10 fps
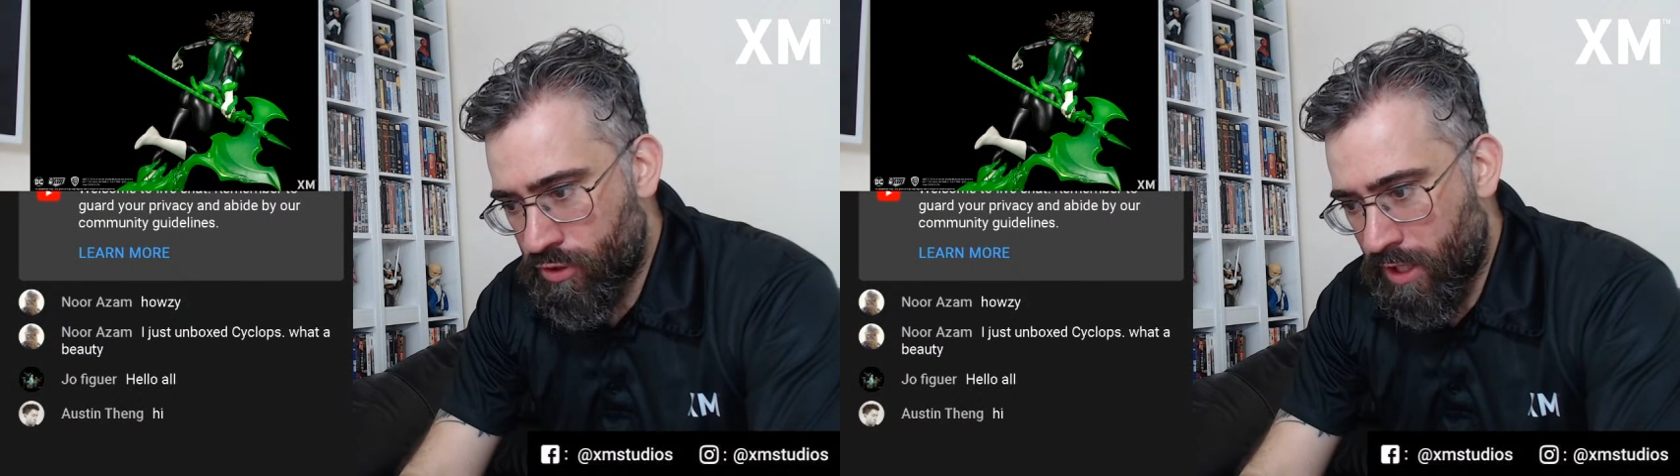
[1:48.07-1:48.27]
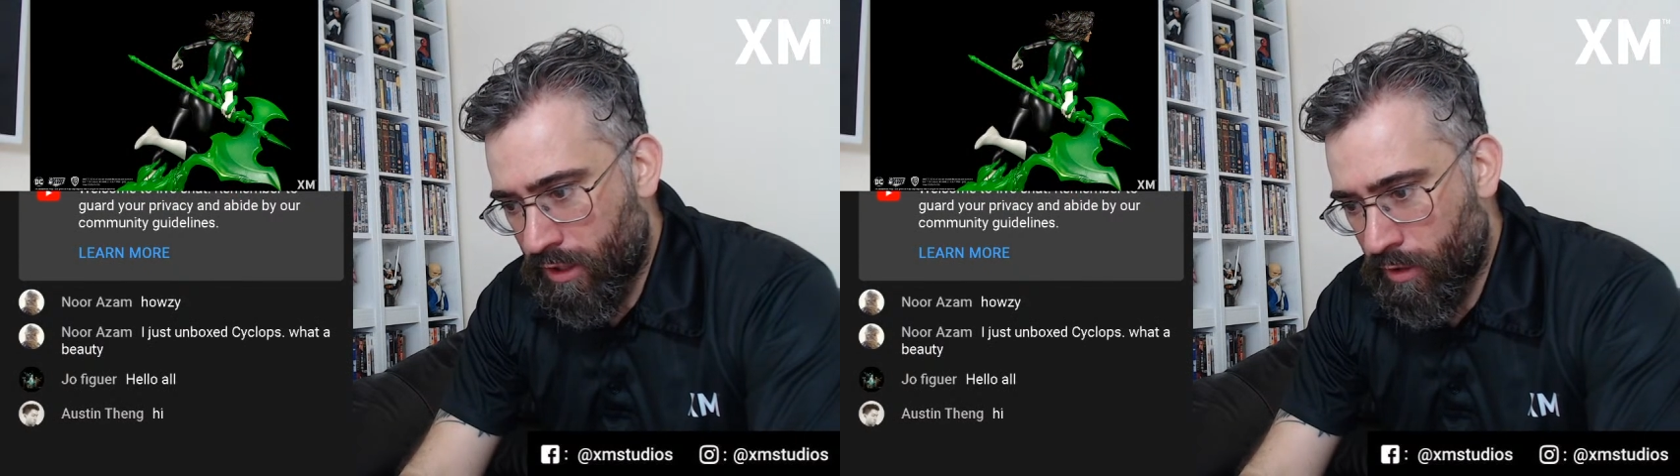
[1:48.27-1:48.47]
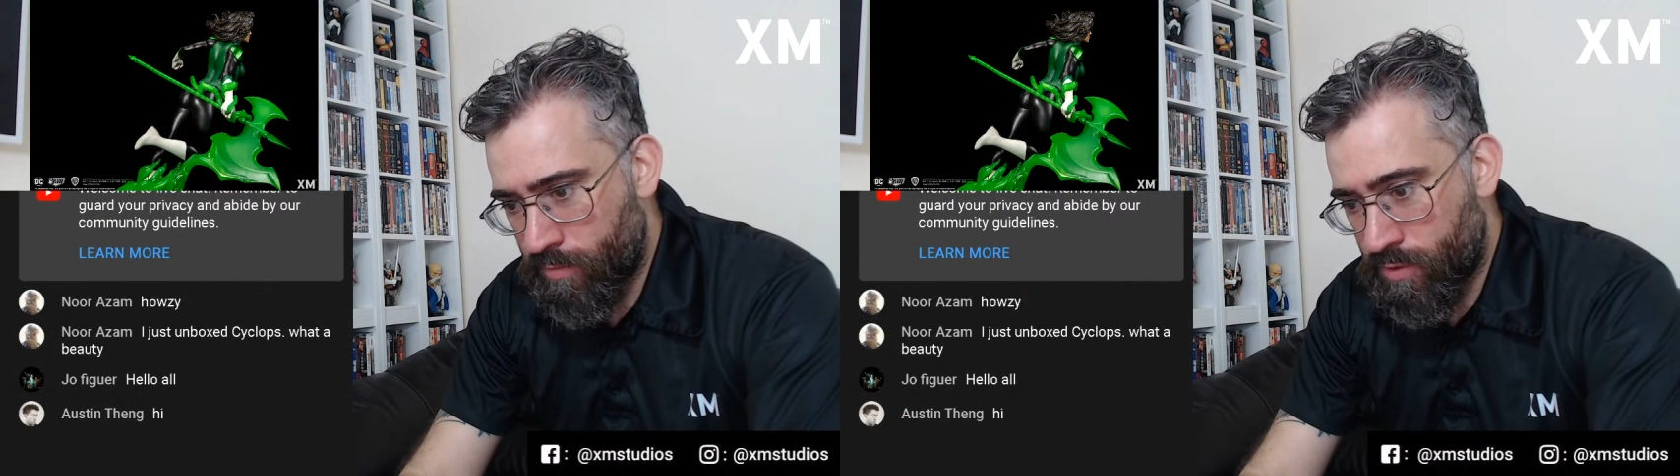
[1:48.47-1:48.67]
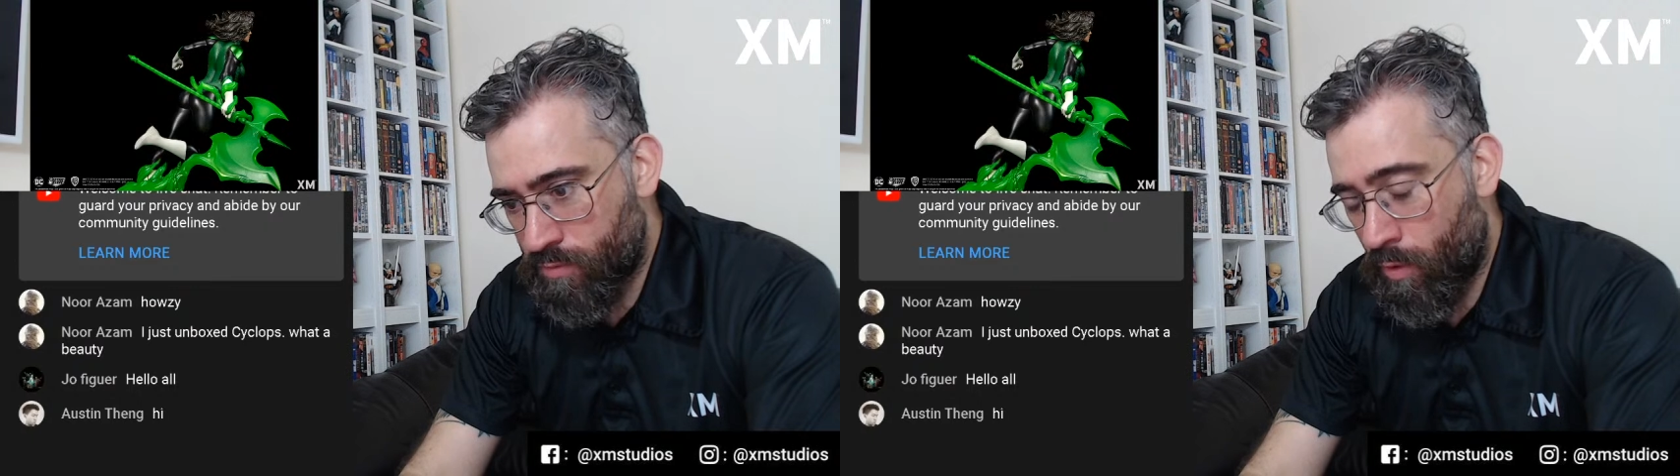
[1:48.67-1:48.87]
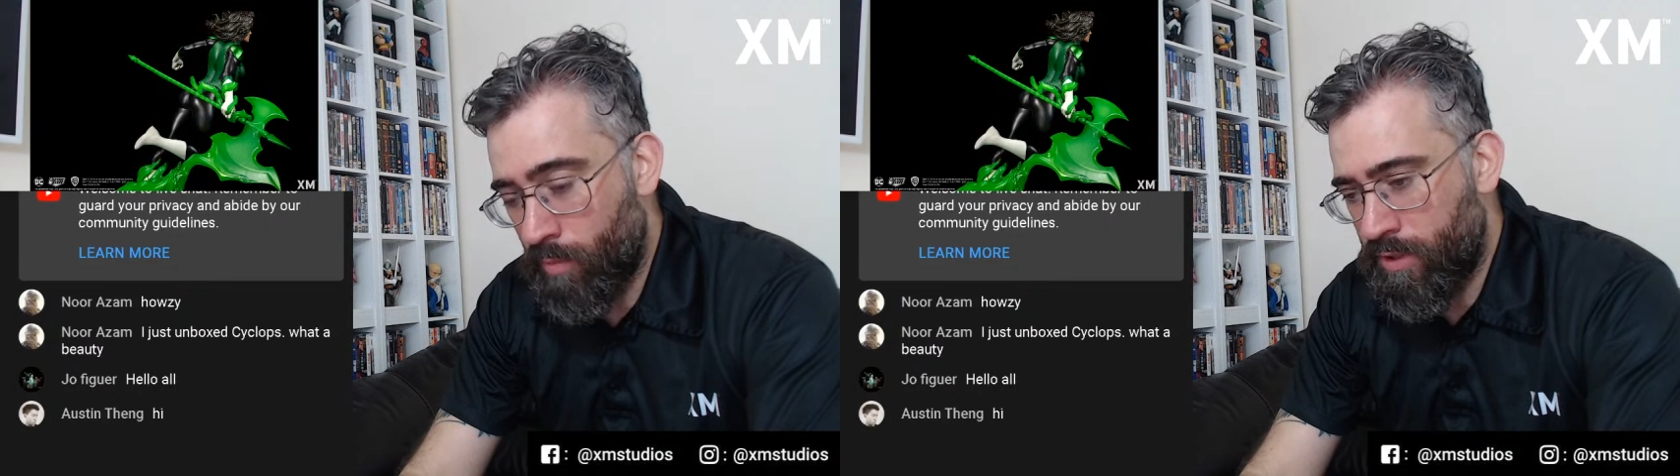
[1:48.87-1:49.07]
Cyclops,
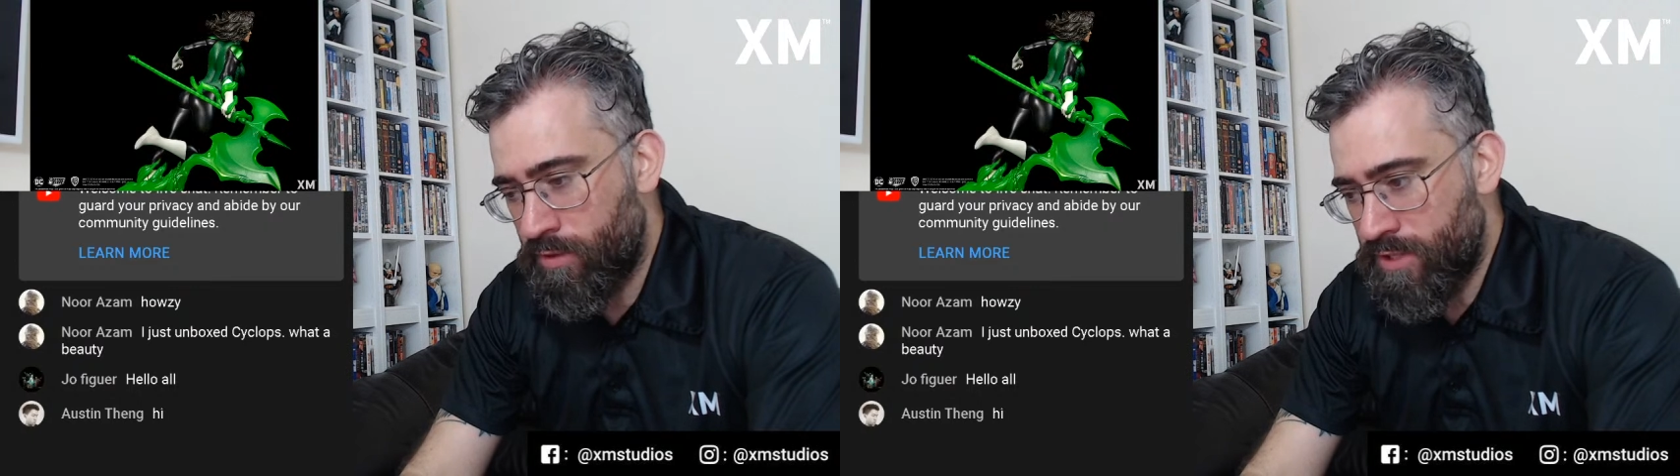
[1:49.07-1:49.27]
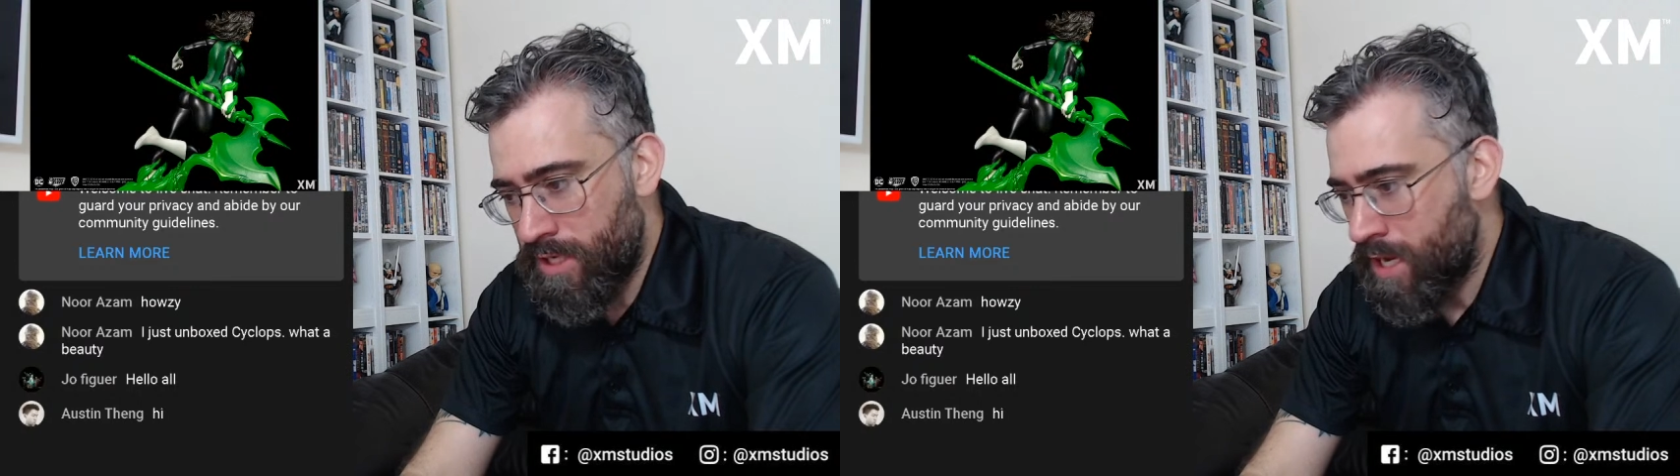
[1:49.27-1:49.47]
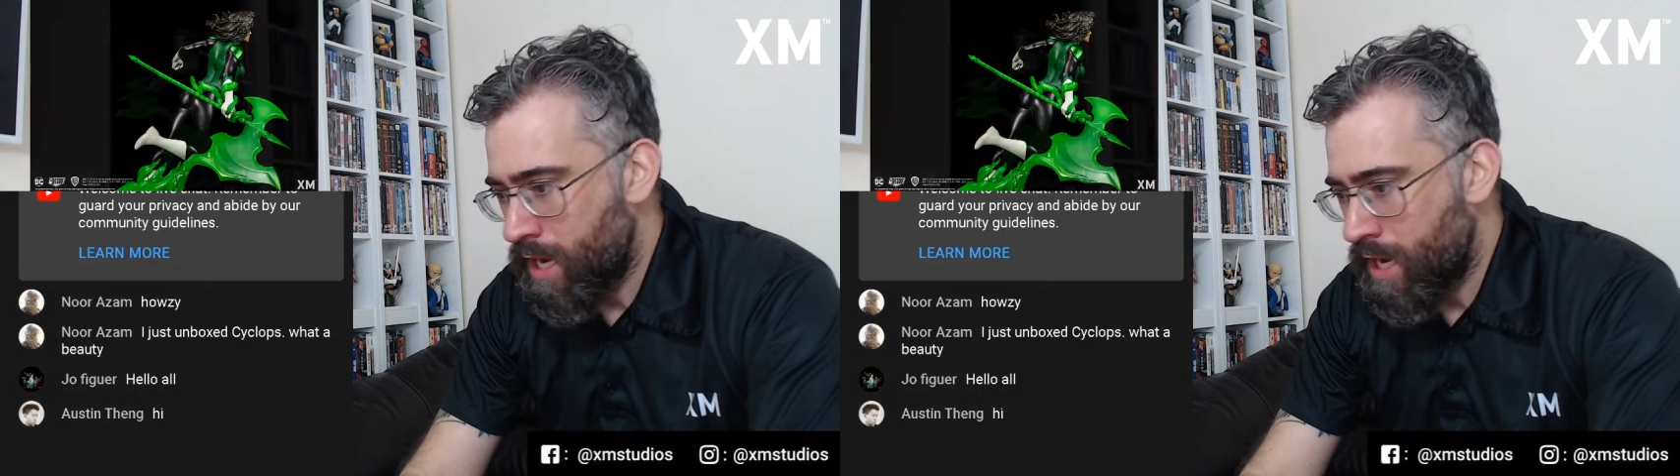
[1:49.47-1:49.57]
what a beauty.